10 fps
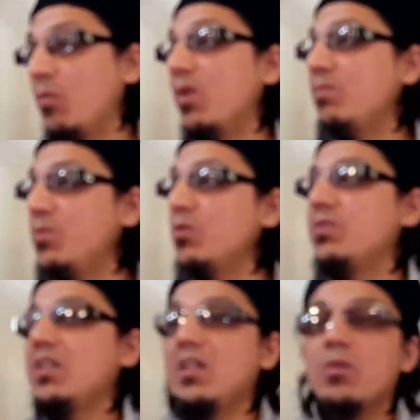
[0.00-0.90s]
what
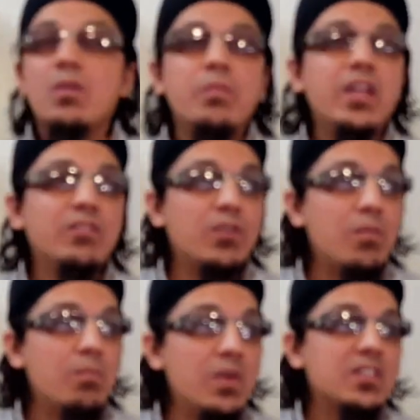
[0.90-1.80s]
beauty He will make
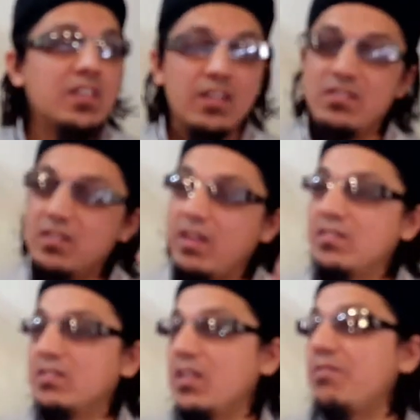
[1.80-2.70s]
from musk and,
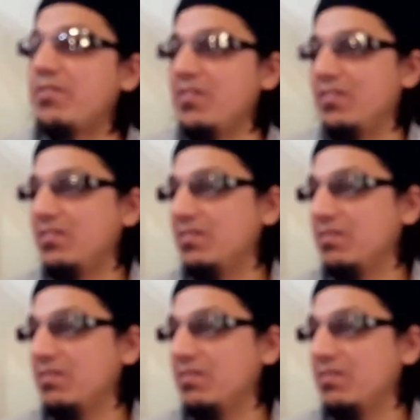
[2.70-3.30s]
and saffron.